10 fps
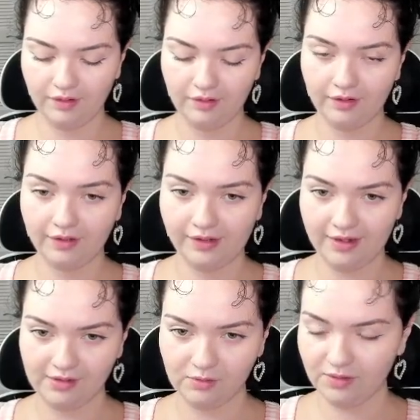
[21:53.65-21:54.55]
All right,
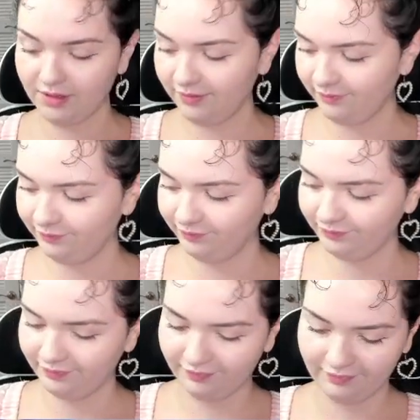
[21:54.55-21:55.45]
last one.
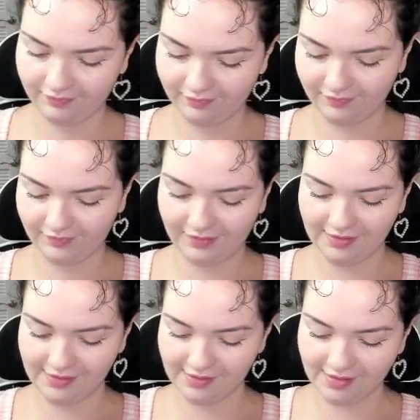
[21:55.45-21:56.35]

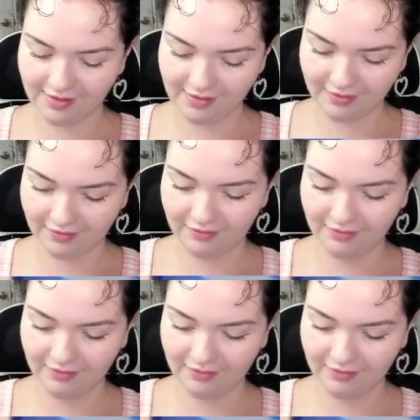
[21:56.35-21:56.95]
Let's see.